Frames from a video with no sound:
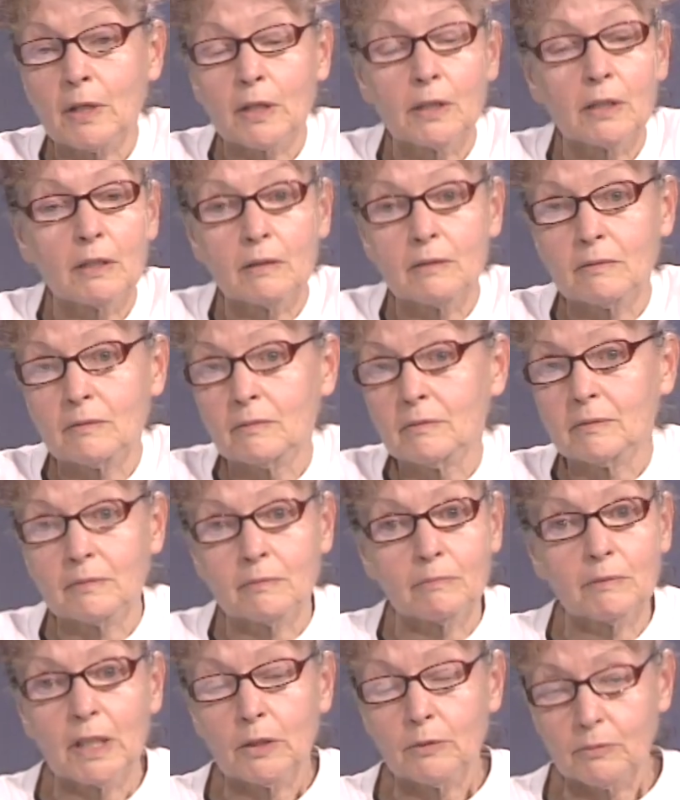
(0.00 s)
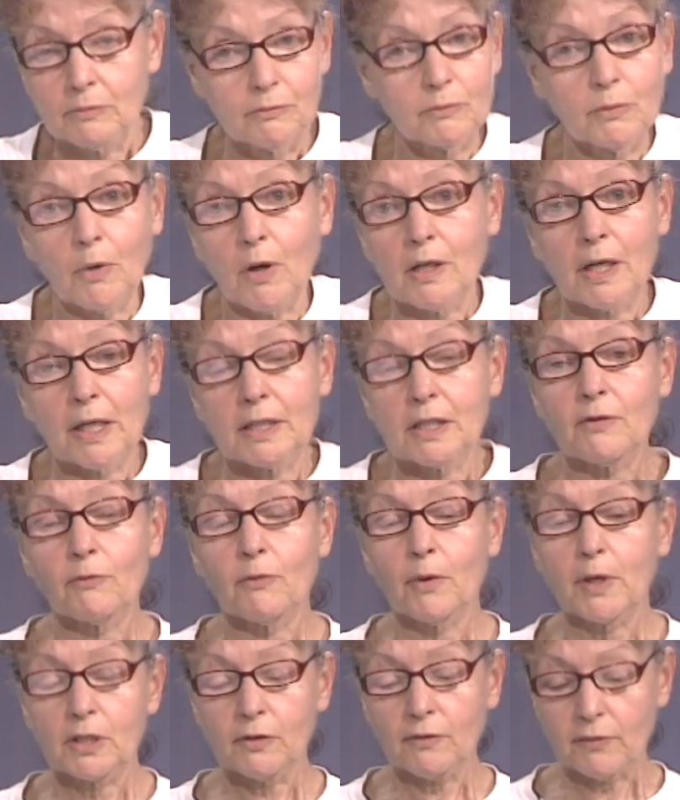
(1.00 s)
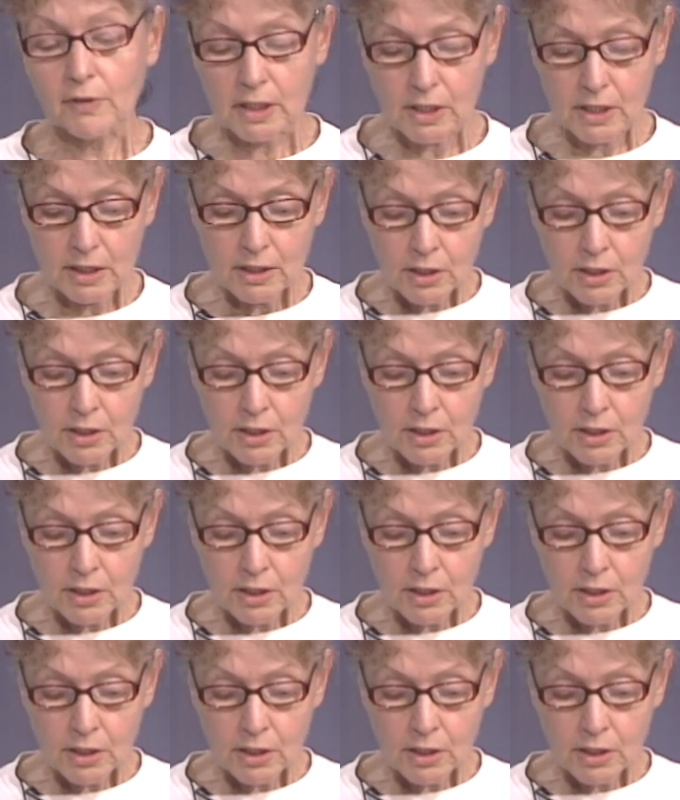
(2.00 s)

They're going to need all kinds of retrofits.